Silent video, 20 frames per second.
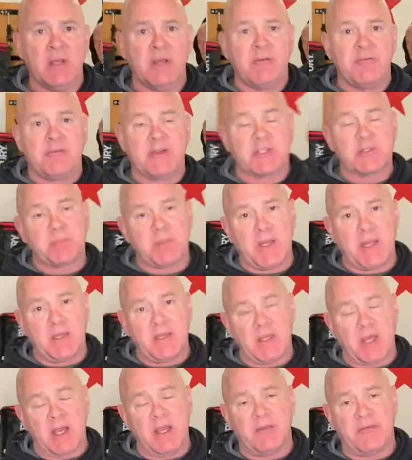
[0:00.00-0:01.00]
Fixed blade
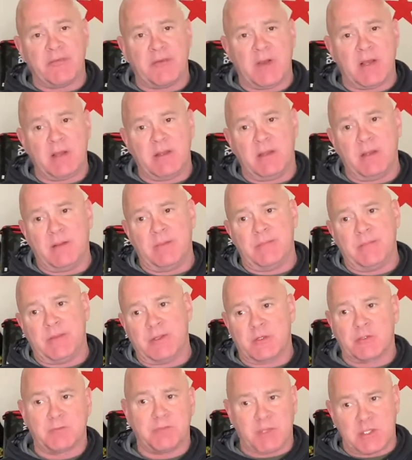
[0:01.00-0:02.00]
knife,
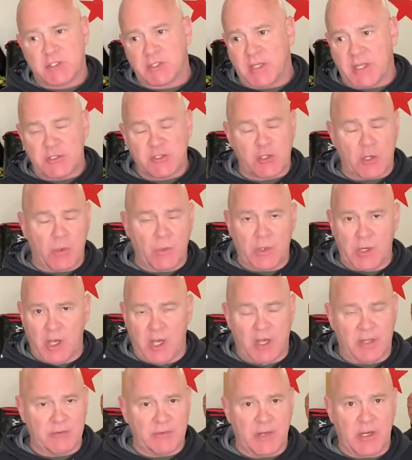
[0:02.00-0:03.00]
there's much less going
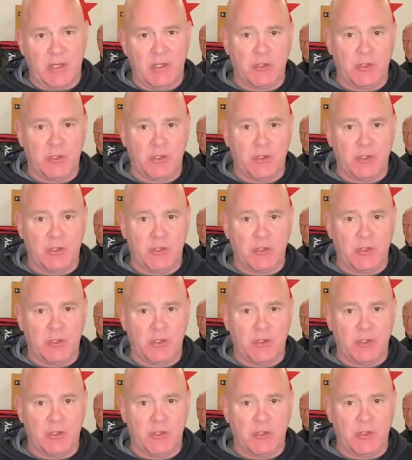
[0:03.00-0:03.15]
on, right?